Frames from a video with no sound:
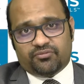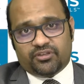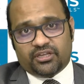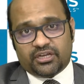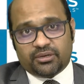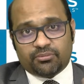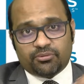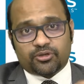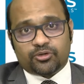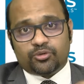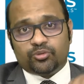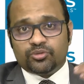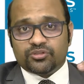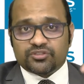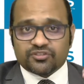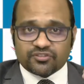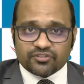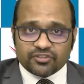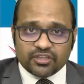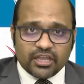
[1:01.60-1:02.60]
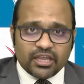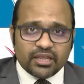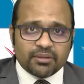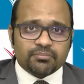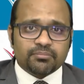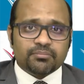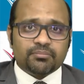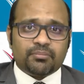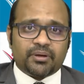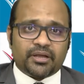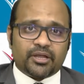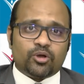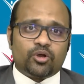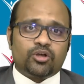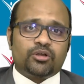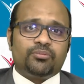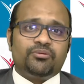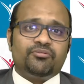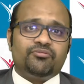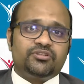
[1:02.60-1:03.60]
we are able to do the same
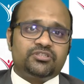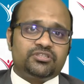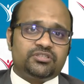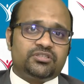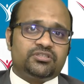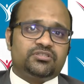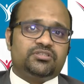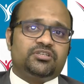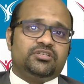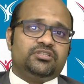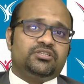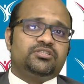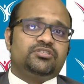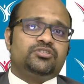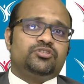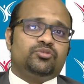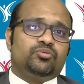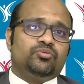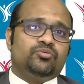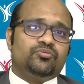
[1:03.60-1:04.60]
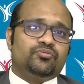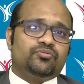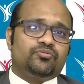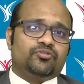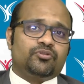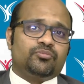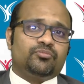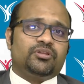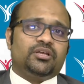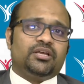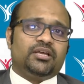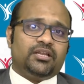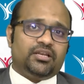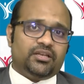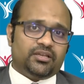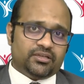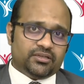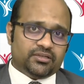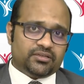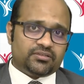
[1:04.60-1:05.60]
myotomy which the surgeons do from the
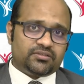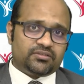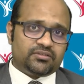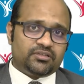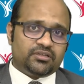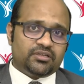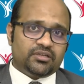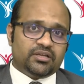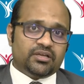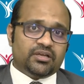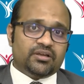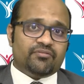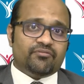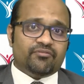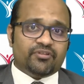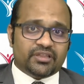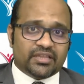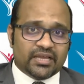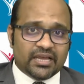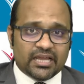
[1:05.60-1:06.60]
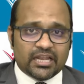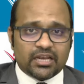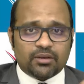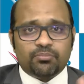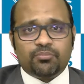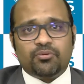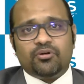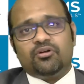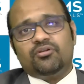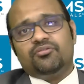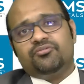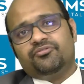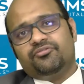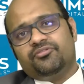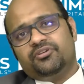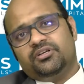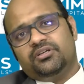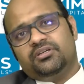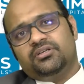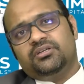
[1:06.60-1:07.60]
Heller's with the help of
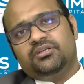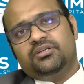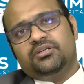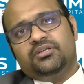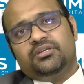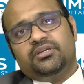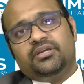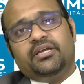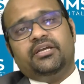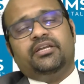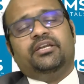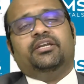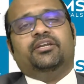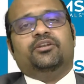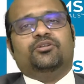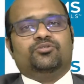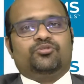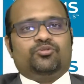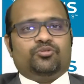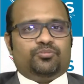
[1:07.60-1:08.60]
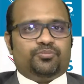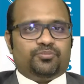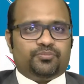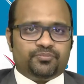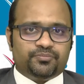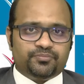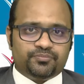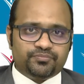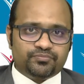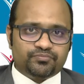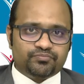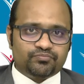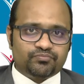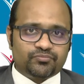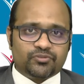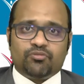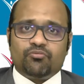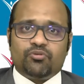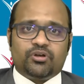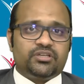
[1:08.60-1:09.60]
an endoscope.
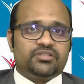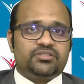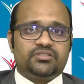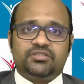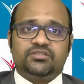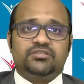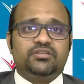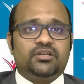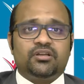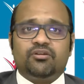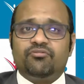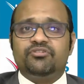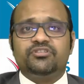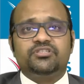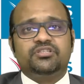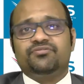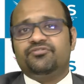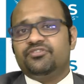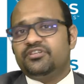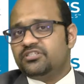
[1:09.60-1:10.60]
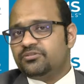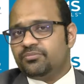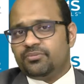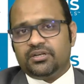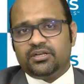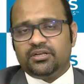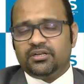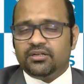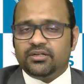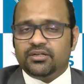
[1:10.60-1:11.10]
Now, what is this and how is it feasible?